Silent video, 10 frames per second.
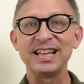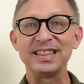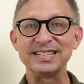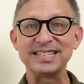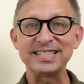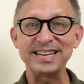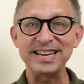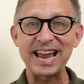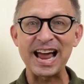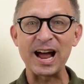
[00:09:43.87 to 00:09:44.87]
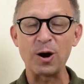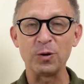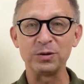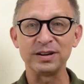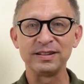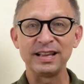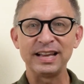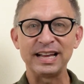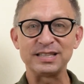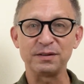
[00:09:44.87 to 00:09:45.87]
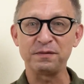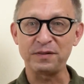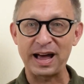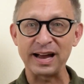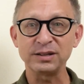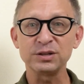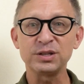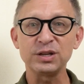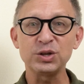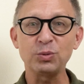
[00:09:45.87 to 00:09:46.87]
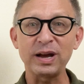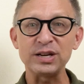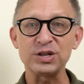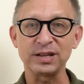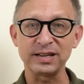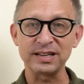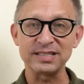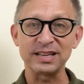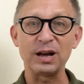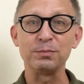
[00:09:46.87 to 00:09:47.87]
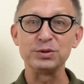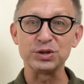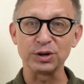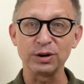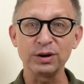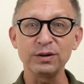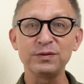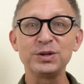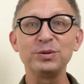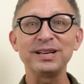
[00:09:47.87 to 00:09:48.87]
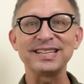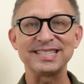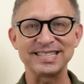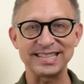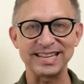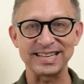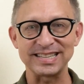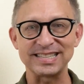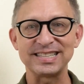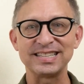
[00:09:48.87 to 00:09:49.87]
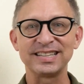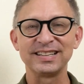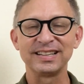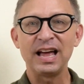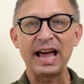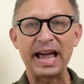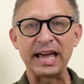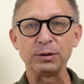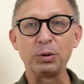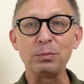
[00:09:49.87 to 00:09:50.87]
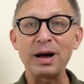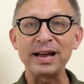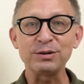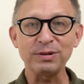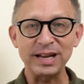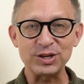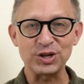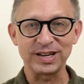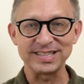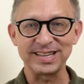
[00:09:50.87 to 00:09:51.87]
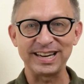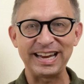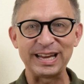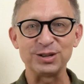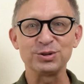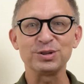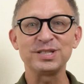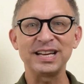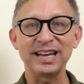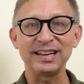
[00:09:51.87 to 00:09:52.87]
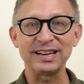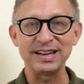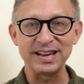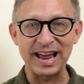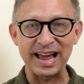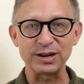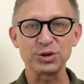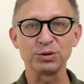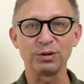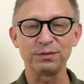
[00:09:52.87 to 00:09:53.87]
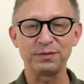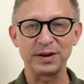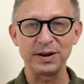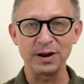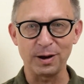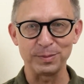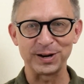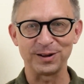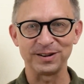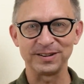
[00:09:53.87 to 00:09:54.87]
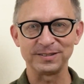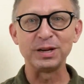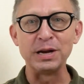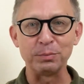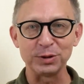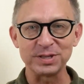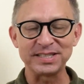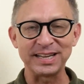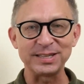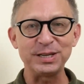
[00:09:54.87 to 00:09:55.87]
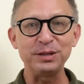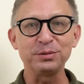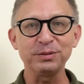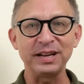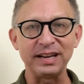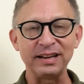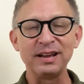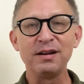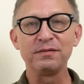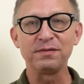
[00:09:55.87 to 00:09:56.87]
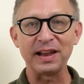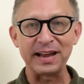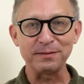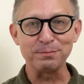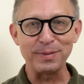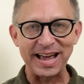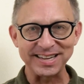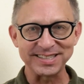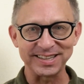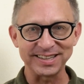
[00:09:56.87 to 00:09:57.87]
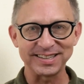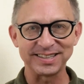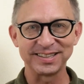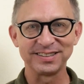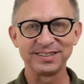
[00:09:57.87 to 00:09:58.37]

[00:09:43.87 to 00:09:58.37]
This is a noun. It's a fact or situation that is observed to exist. Animal migration is an interesting natural phenomenon. Number 63, phlegmatic.